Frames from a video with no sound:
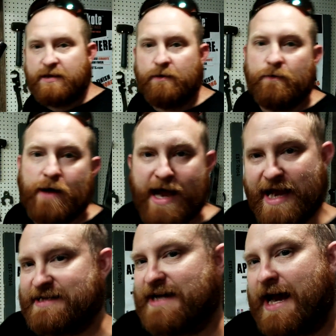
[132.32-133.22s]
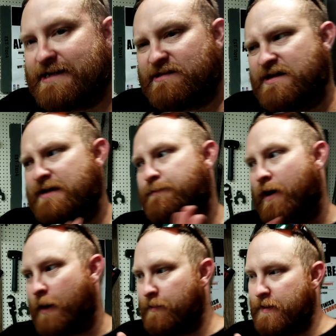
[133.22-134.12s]
2 eggs actually
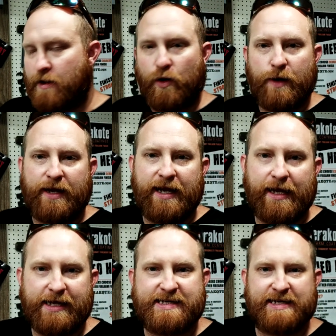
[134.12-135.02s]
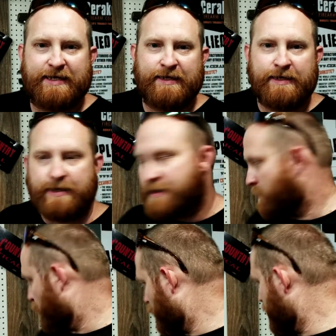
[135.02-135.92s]
probably going to get,
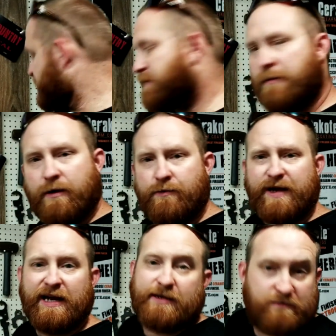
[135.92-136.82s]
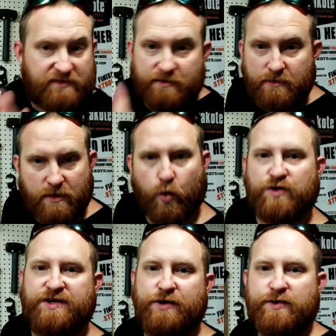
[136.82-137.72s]
one's probably going to get a
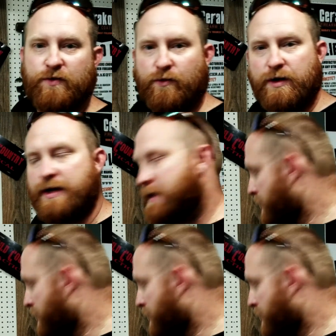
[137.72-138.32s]
course 223.